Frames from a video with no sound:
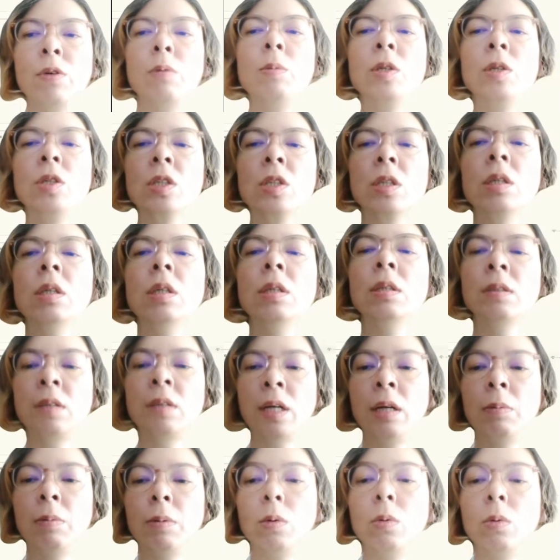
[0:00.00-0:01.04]
each
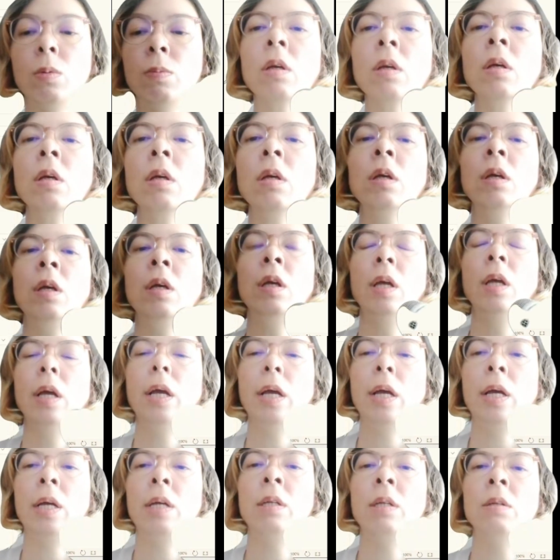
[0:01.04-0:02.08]
table.
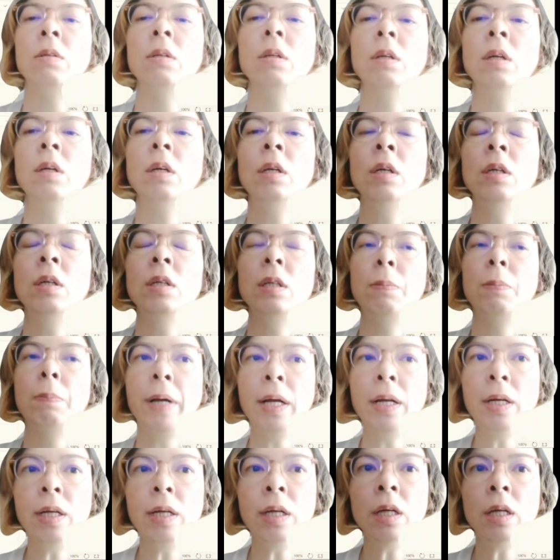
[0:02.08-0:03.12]
And
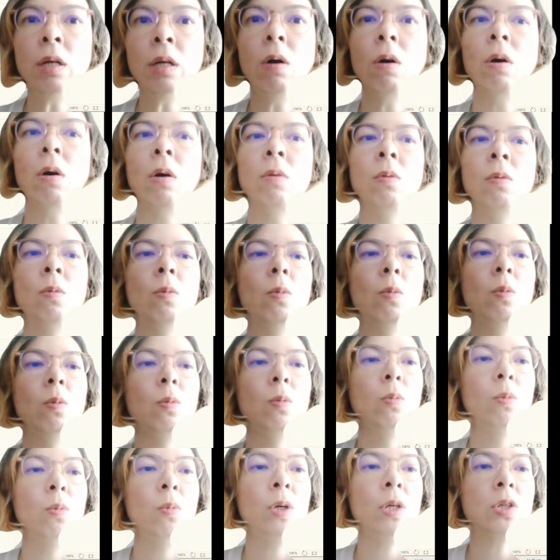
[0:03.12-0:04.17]
depending on
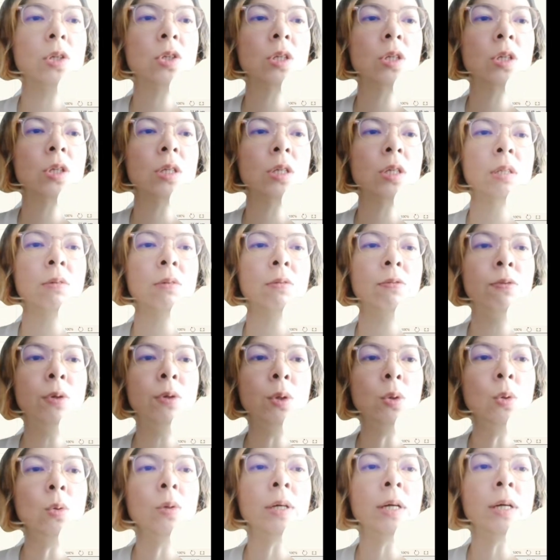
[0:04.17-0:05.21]
which is the
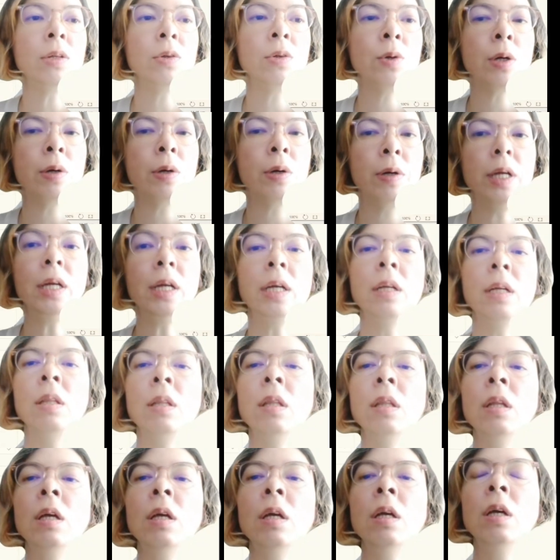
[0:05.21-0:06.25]
view that you're
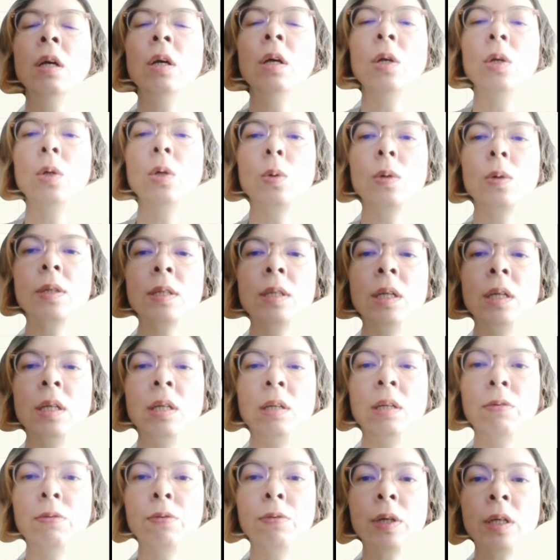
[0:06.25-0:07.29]
in, you will see
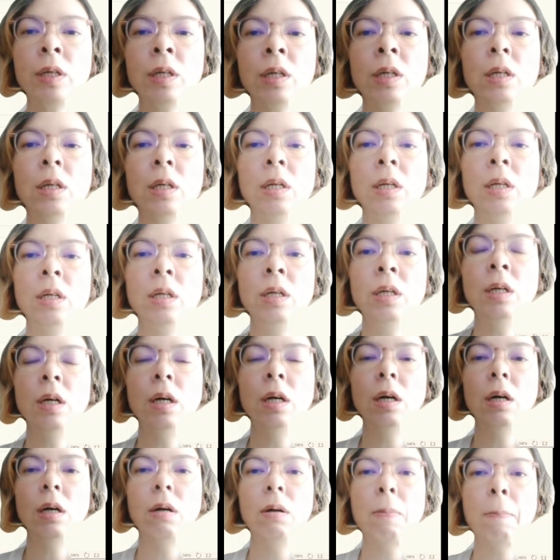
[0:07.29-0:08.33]
different
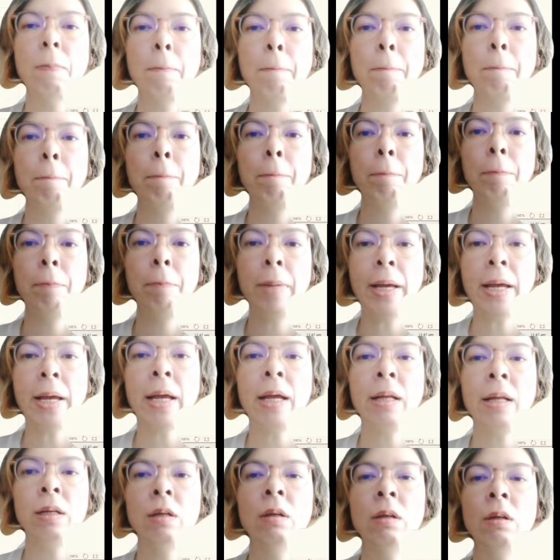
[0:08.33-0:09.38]
pane